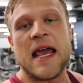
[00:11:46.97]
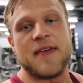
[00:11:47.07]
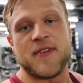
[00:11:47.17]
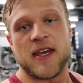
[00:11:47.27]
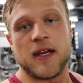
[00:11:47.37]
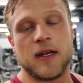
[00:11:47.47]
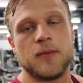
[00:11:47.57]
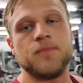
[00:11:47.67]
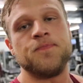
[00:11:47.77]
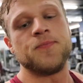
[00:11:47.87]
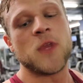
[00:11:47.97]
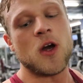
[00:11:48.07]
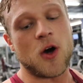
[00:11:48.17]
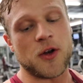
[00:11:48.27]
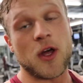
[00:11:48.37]
And then
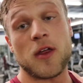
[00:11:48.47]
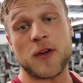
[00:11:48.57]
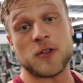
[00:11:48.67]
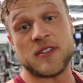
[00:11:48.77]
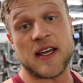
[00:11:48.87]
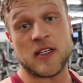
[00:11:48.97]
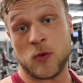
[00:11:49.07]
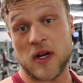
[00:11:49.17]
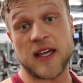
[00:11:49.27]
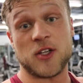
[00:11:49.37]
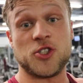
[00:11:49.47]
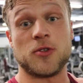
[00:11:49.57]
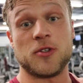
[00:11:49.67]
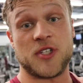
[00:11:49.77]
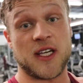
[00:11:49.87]
on Thursdays when I hit
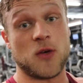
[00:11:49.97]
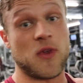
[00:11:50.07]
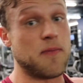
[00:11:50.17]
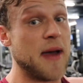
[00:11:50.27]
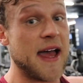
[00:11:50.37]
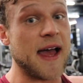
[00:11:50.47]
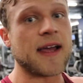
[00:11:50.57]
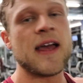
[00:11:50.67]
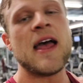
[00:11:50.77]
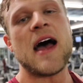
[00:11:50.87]
shoulders again with back,